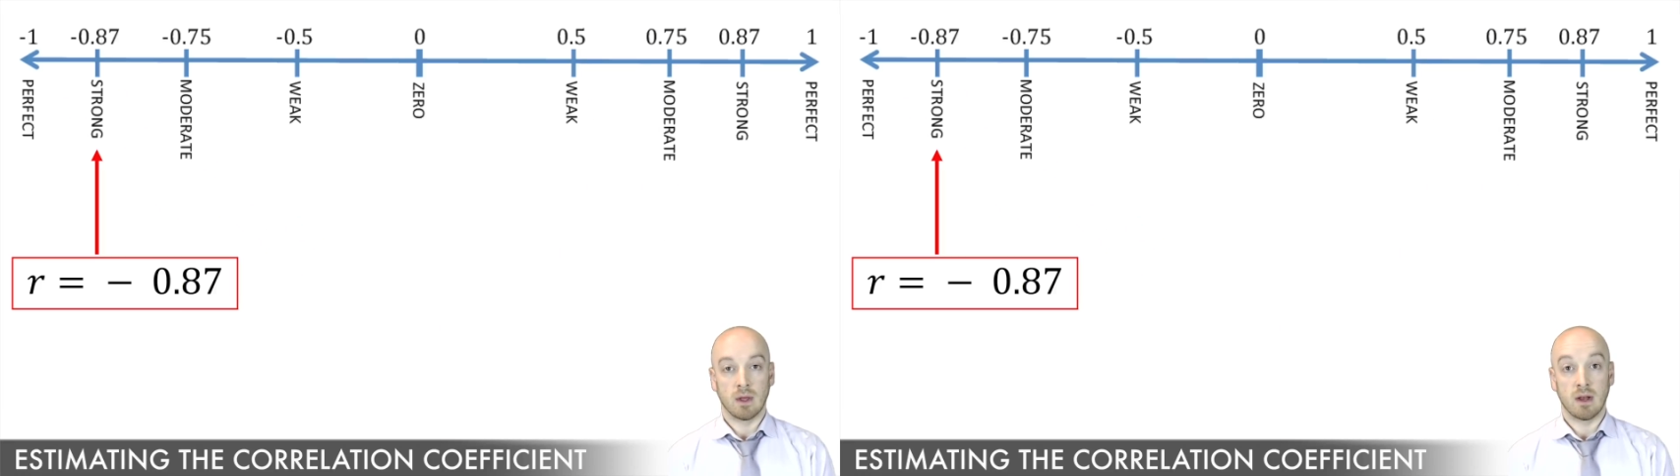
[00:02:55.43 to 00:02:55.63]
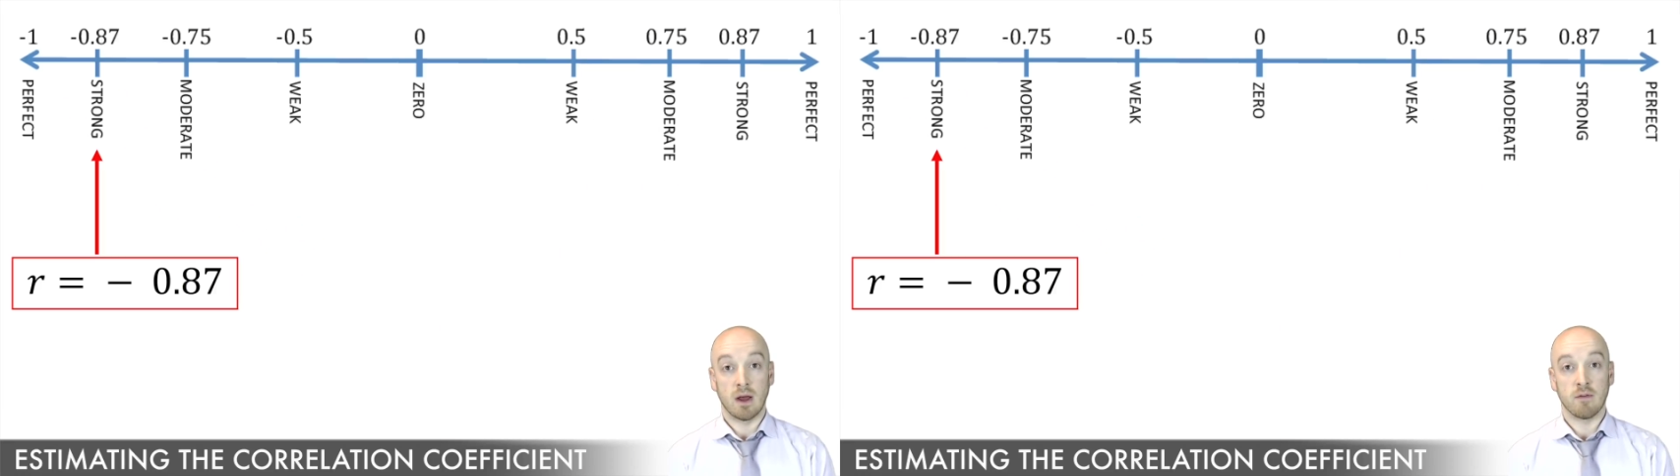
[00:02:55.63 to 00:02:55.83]

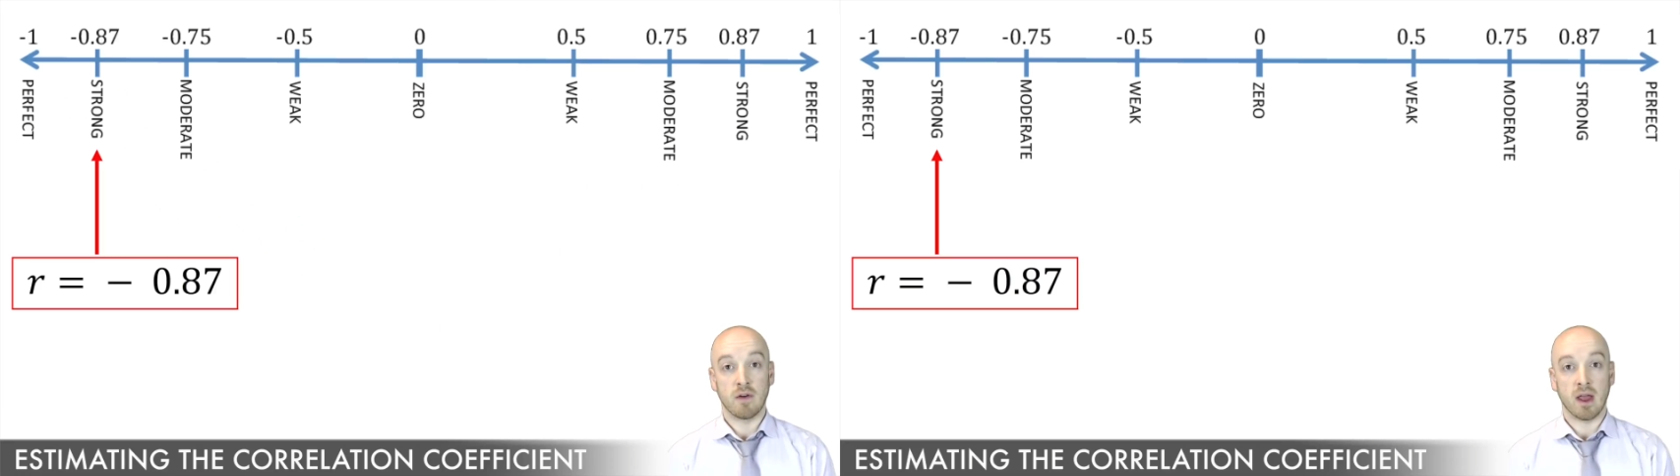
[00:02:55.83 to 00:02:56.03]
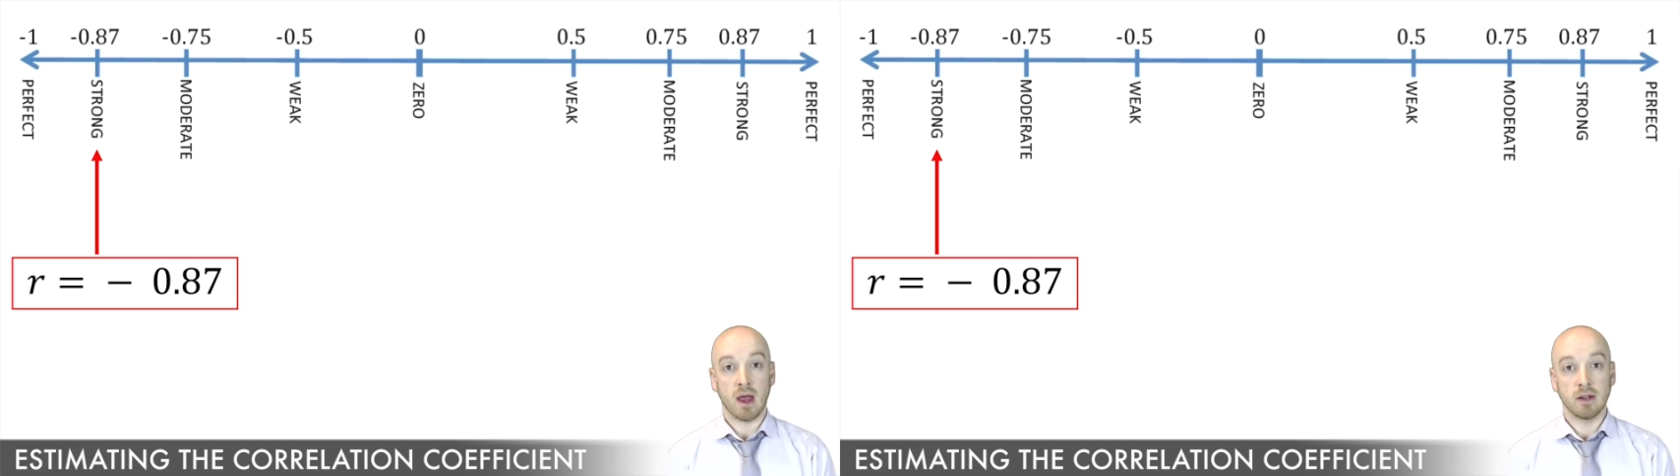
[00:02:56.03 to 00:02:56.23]
And now if
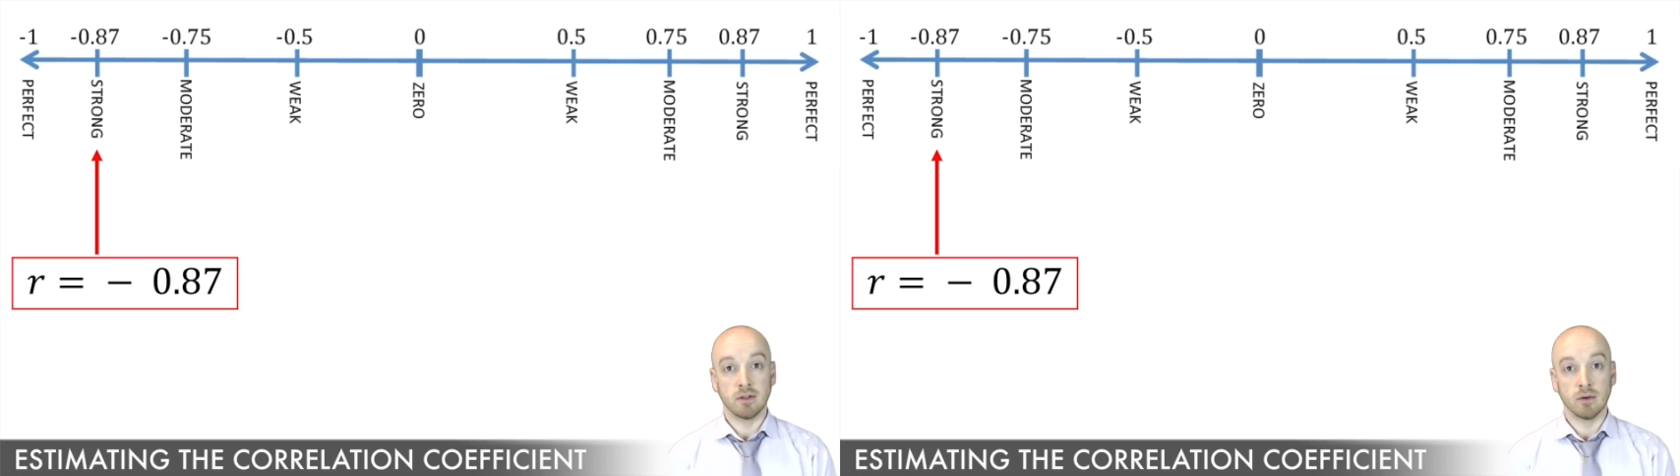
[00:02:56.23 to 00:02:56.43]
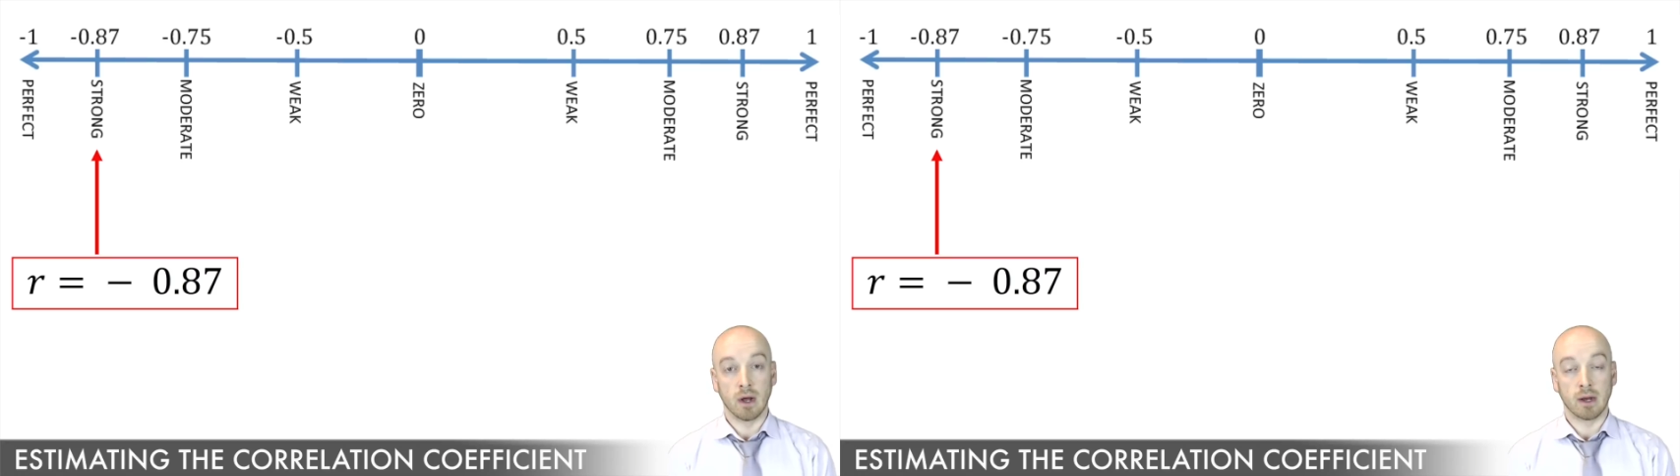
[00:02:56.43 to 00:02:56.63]
I had
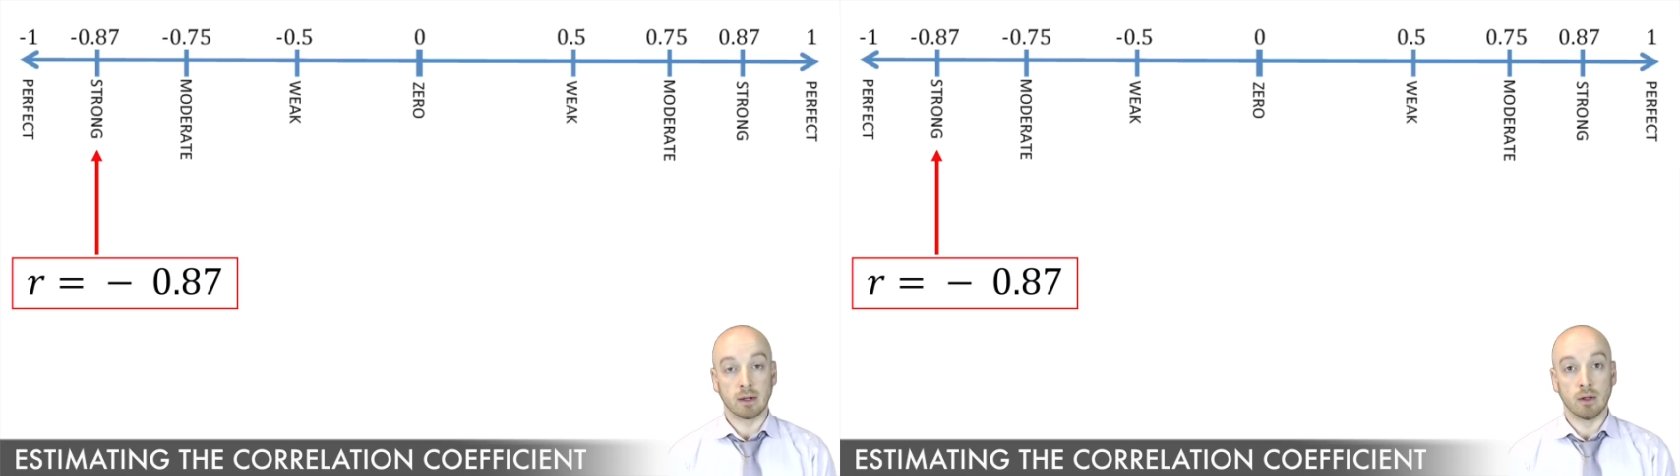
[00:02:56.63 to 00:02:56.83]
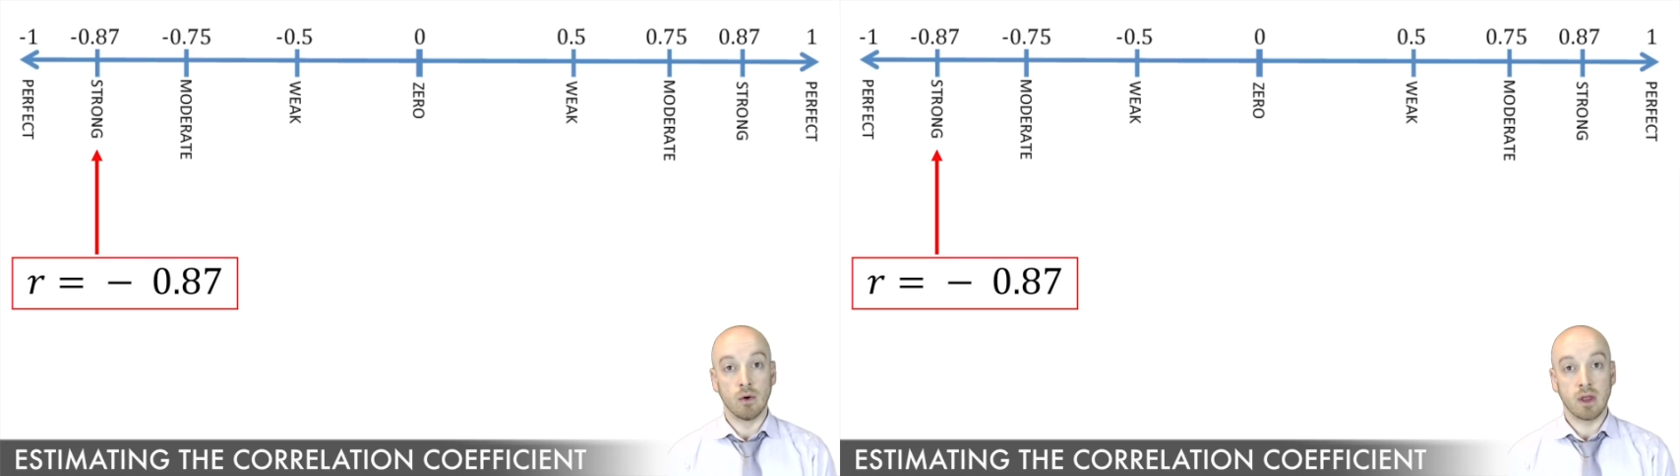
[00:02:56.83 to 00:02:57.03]
to, I
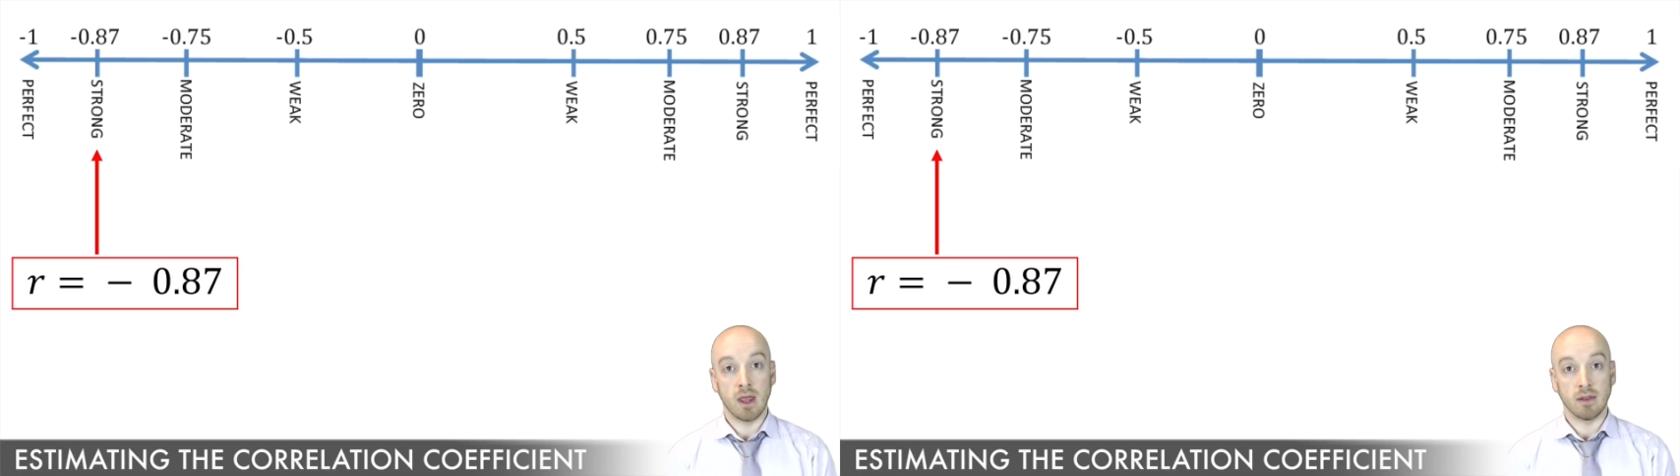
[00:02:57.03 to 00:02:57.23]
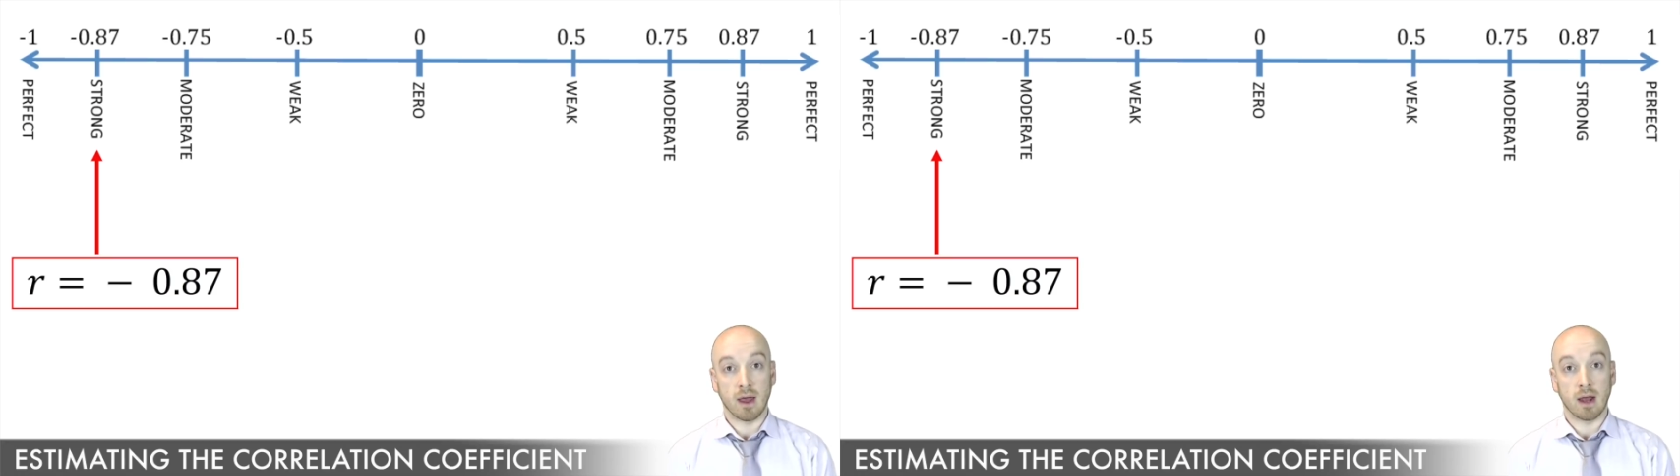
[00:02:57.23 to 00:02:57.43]
could
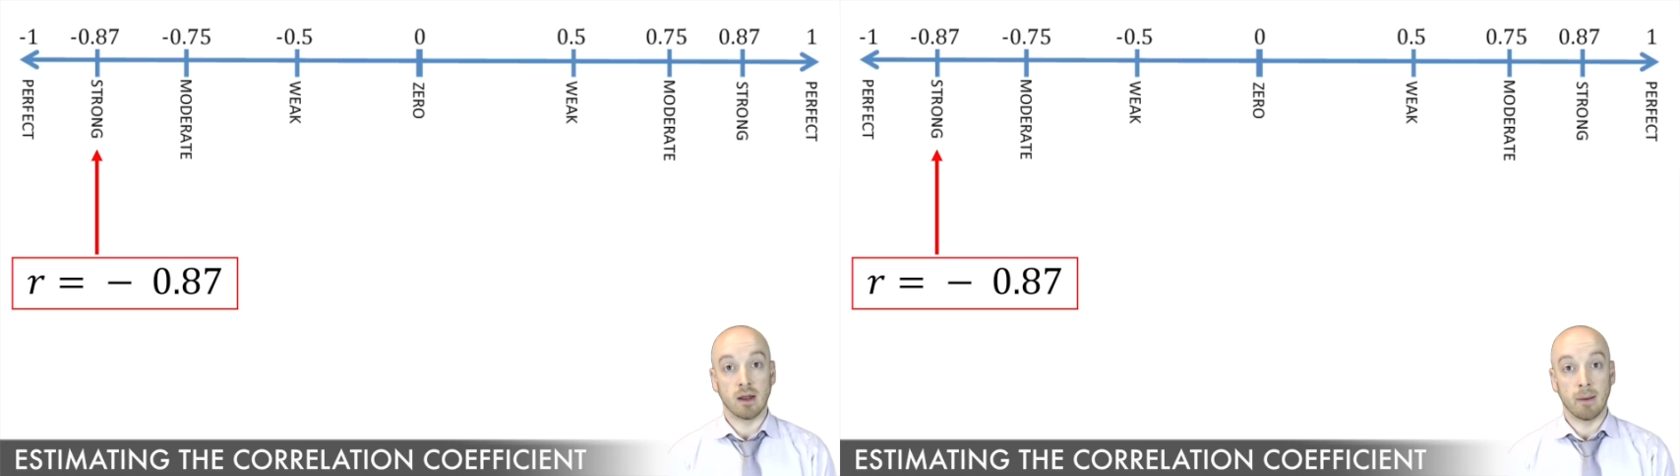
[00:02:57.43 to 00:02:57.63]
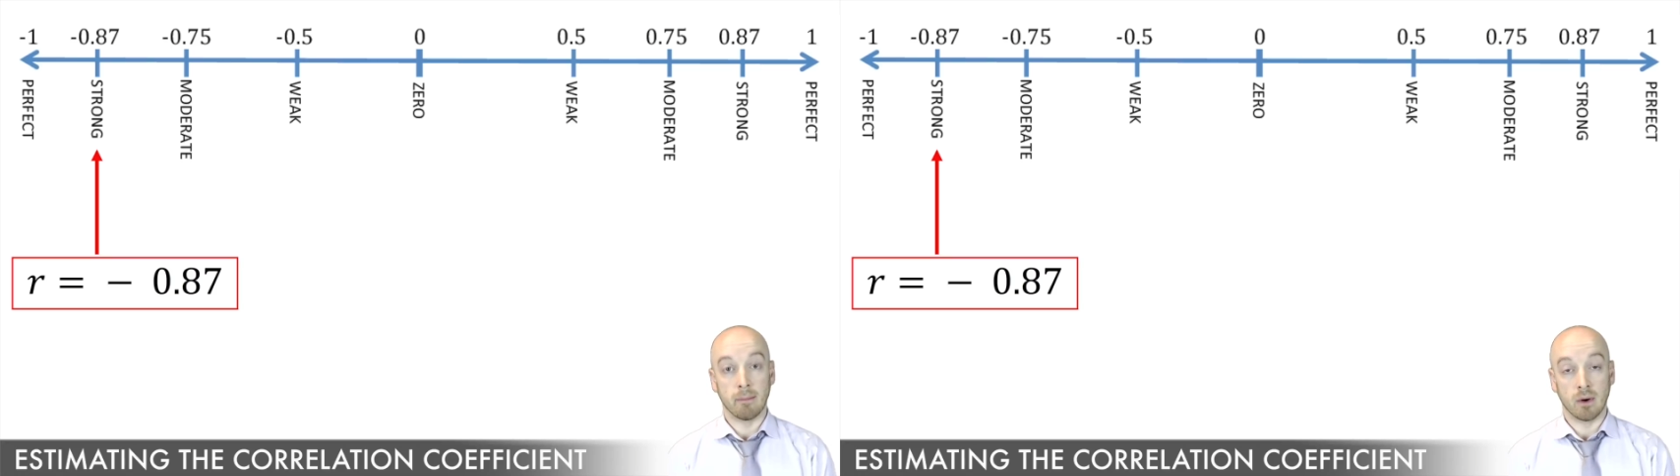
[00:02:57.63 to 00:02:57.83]
locate that
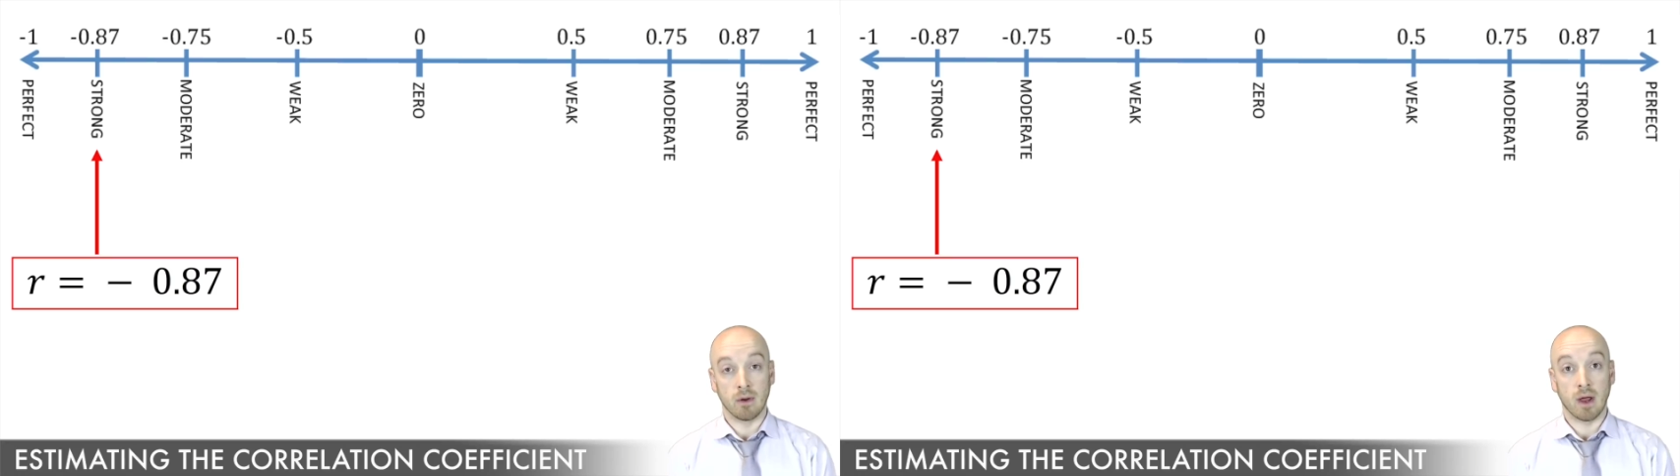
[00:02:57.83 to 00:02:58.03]
number,